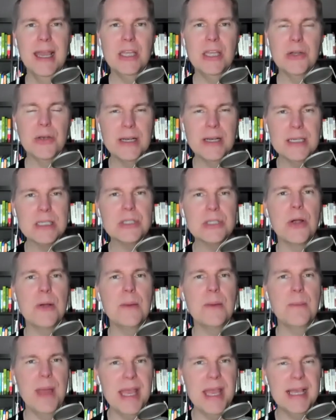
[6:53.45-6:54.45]
you're going to
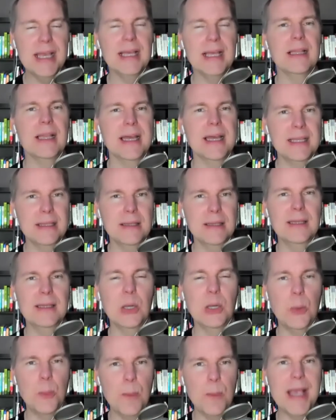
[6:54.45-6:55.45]
start making like
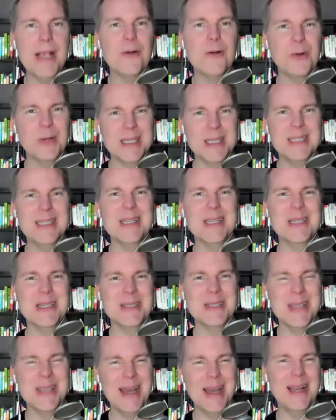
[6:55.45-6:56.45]
little micro
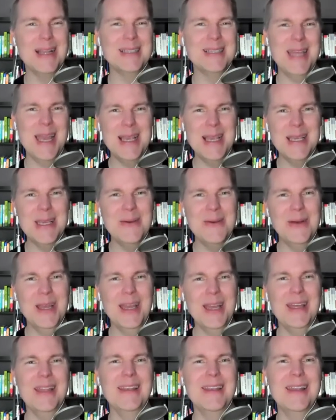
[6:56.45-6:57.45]
decisions that kind of take you
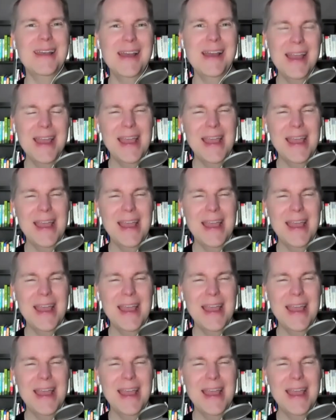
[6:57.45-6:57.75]
in